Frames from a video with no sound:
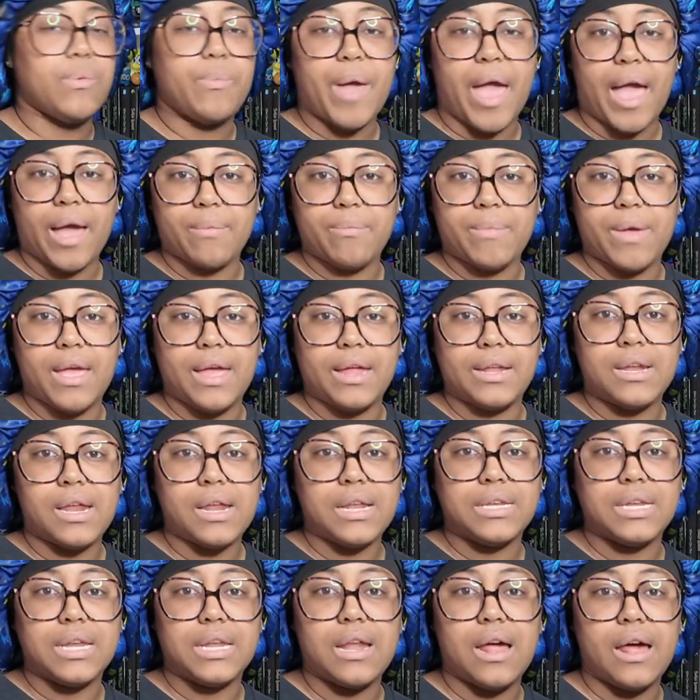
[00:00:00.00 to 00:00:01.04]
Pac-Man
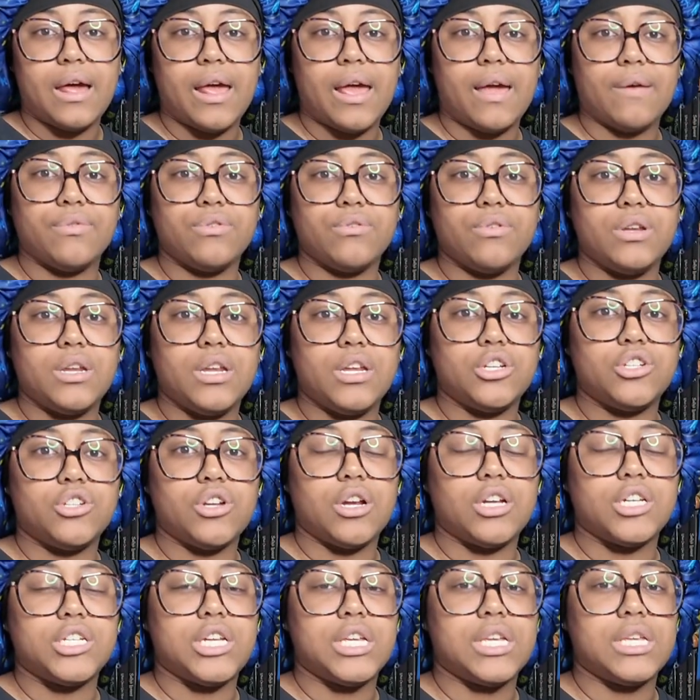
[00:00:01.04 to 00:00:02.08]
did not have 3D
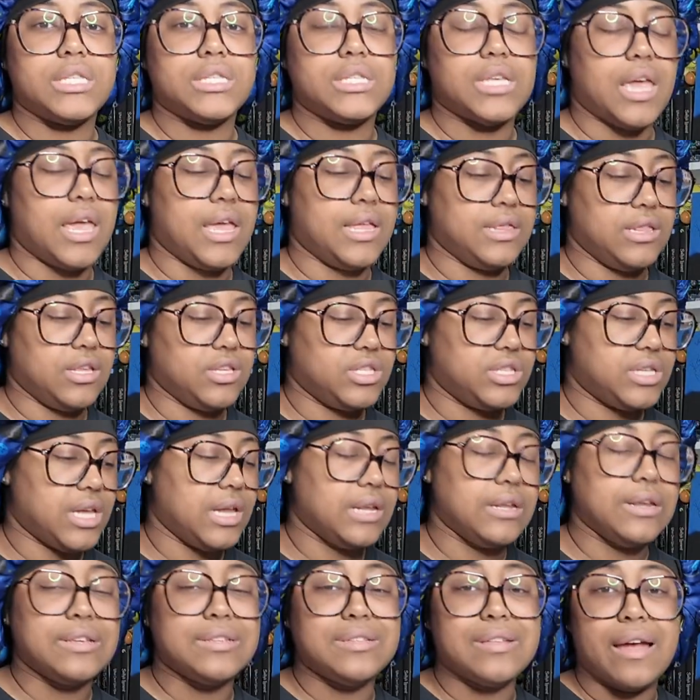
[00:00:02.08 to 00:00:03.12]
instructions, and this
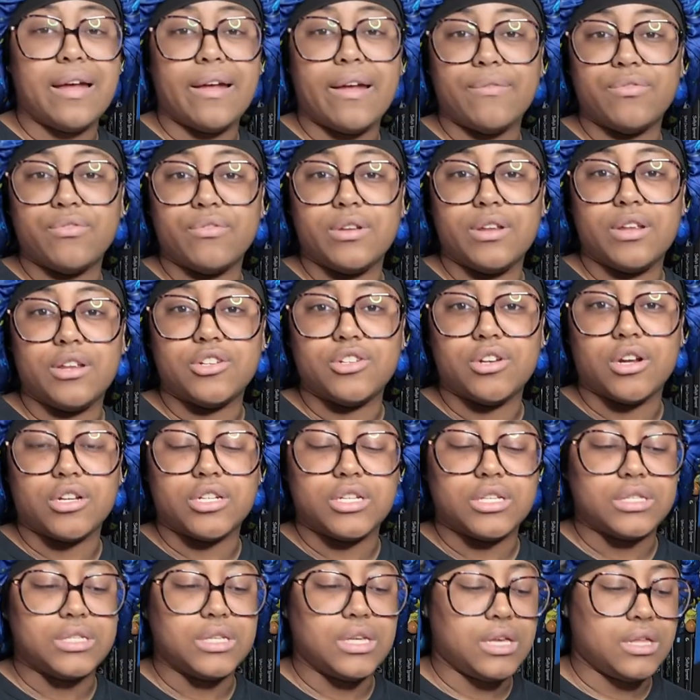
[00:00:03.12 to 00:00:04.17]
set does not have 3D
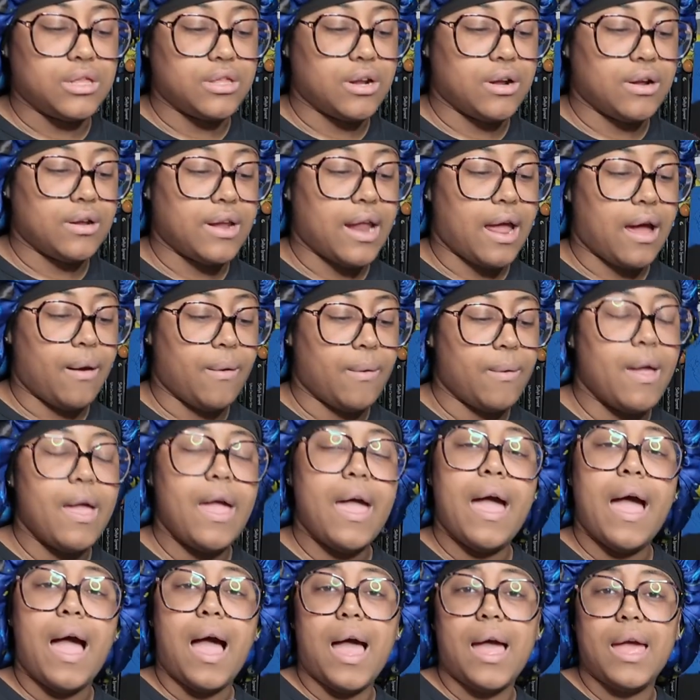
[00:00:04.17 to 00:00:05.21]
instructions either. Now,
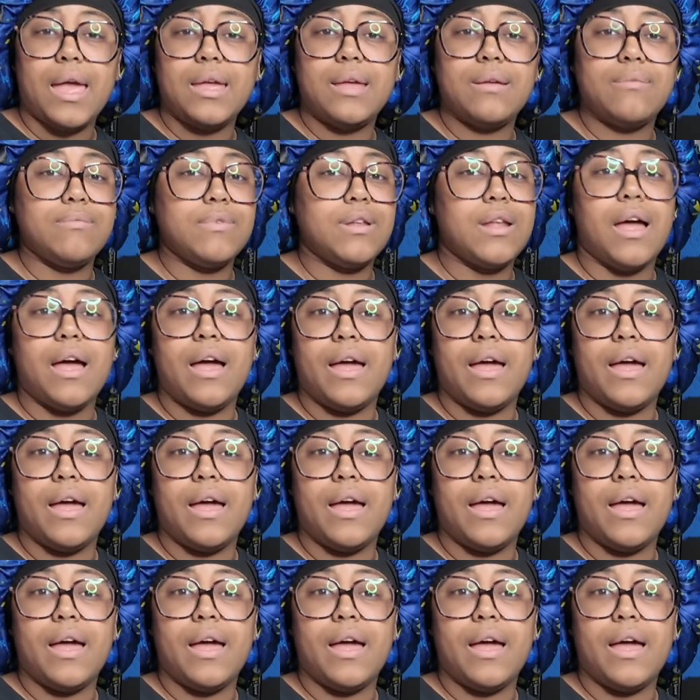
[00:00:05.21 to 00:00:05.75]
I am